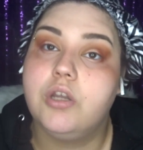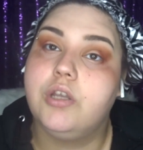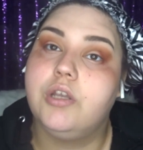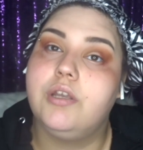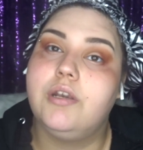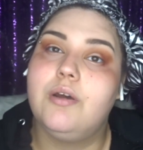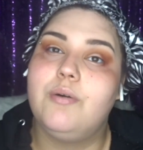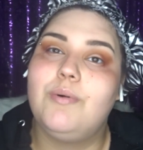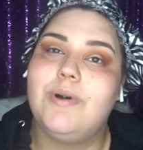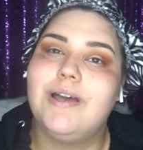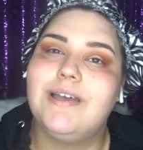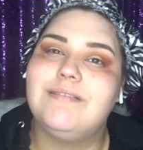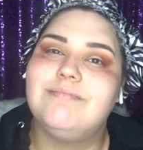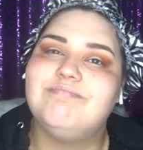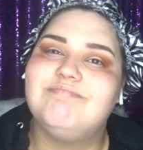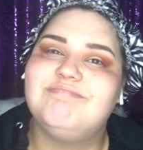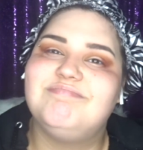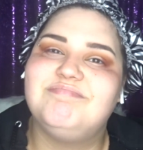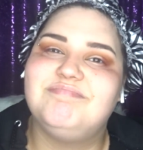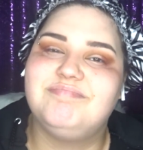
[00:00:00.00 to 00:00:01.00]
You know what?
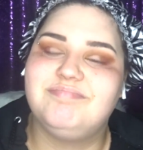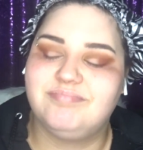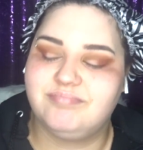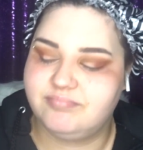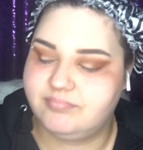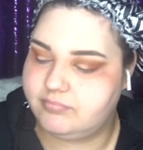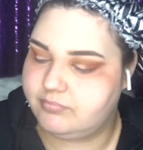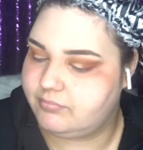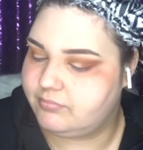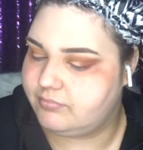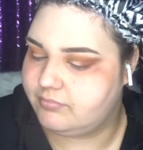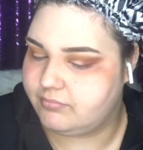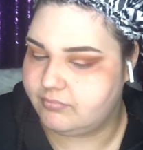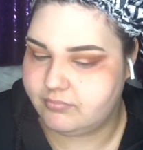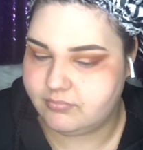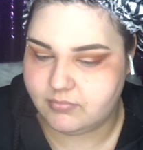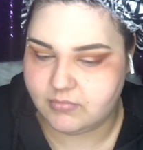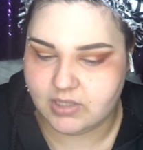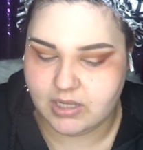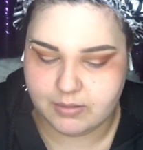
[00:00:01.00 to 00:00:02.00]

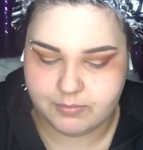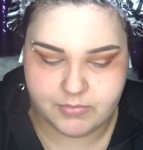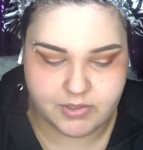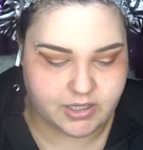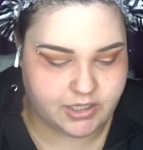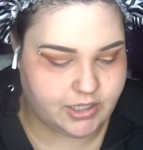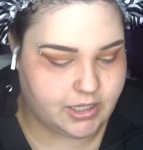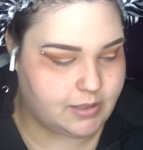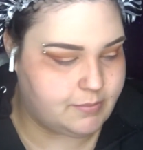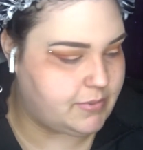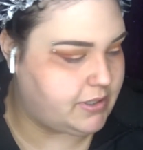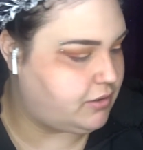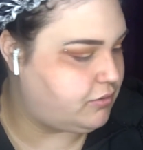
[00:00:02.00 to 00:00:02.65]
I'm gonna cut my